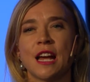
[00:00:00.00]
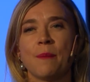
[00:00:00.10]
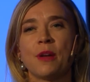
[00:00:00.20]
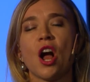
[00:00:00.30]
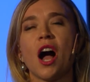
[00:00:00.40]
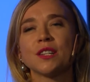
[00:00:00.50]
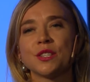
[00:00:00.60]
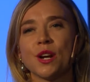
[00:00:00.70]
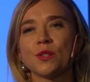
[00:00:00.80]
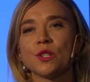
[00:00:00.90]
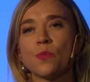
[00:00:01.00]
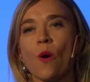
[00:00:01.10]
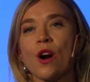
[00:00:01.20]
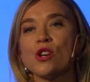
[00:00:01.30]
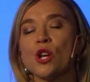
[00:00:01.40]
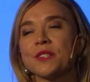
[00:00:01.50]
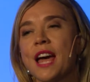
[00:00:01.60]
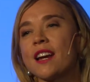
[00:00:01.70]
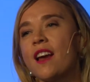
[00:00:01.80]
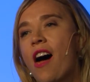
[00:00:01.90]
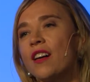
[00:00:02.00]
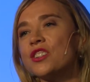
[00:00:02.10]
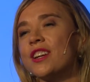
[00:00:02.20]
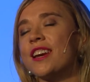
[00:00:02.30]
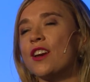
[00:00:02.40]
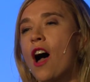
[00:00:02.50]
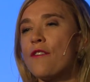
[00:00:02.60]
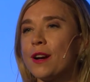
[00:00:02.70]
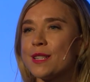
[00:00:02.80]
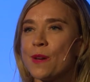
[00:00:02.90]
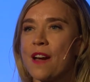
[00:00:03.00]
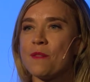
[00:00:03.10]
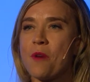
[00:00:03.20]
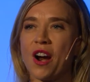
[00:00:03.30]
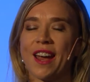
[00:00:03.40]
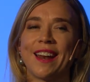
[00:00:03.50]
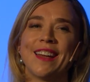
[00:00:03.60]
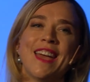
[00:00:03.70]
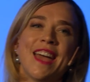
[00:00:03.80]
but it also goes to support new technology and offerings that we have in the market.